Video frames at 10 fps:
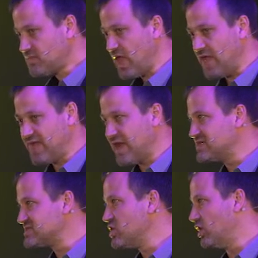And that
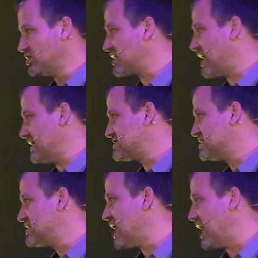is not the case
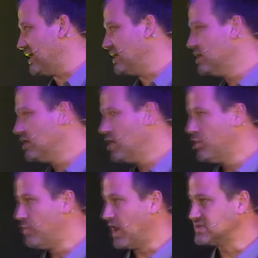today.
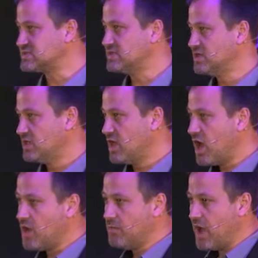But
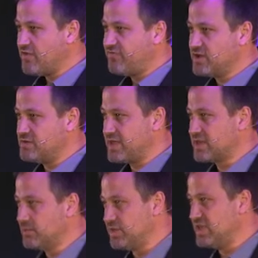uh, my
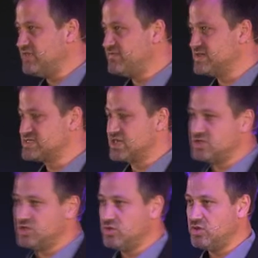fundamental belief is
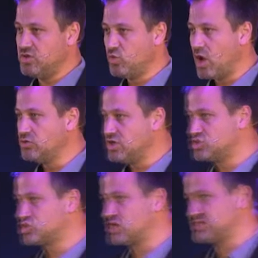that you, you only
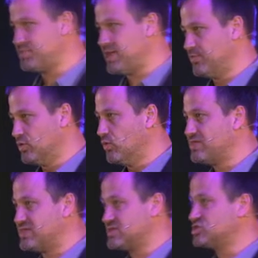trust people when
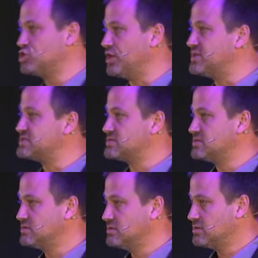there's a choice.
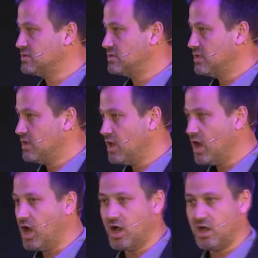
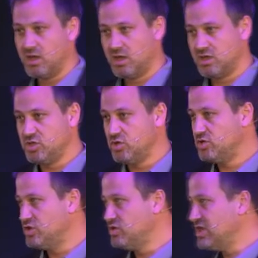Uh, you,
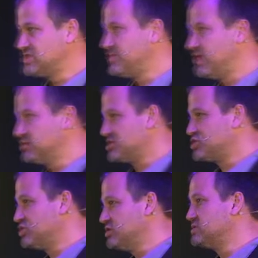you need to be able to
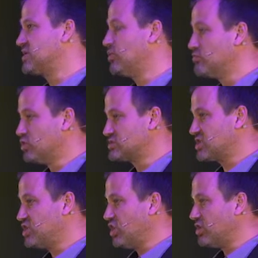choose someone more
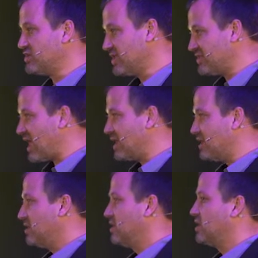secure, and then that
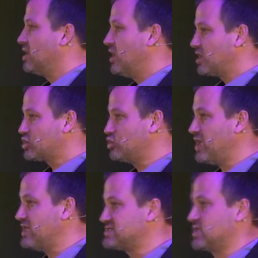uh,
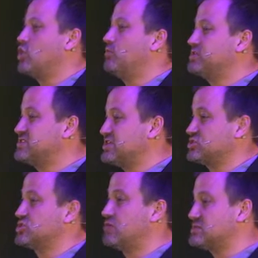creates a
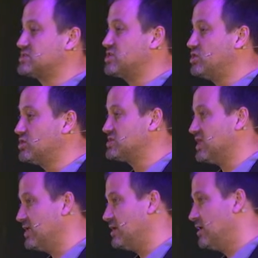competition around security